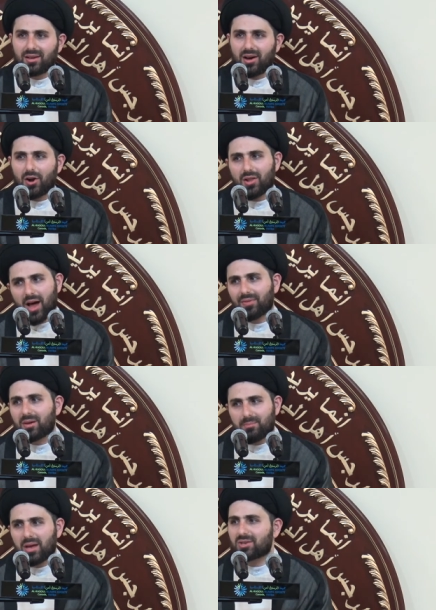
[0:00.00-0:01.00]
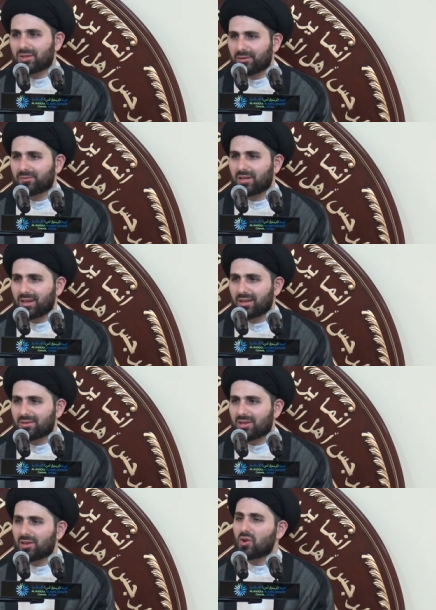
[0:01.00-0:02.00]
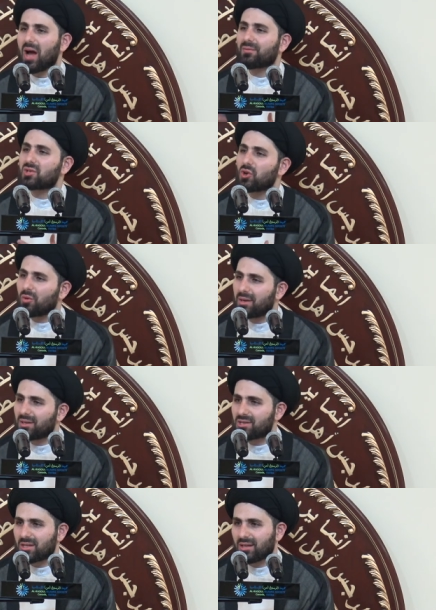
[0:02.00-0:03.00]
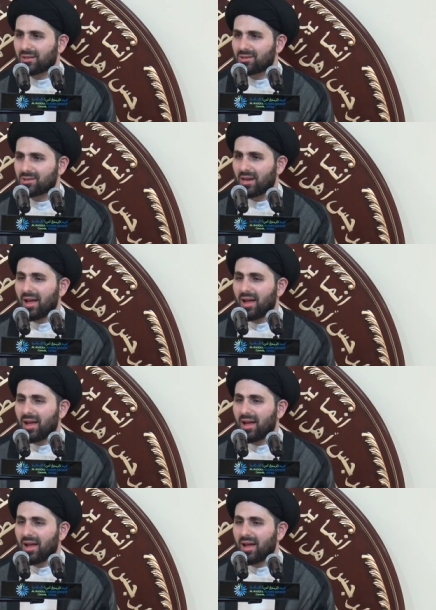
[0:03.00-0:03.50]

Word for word: are not the best of deeds and you have so many sins,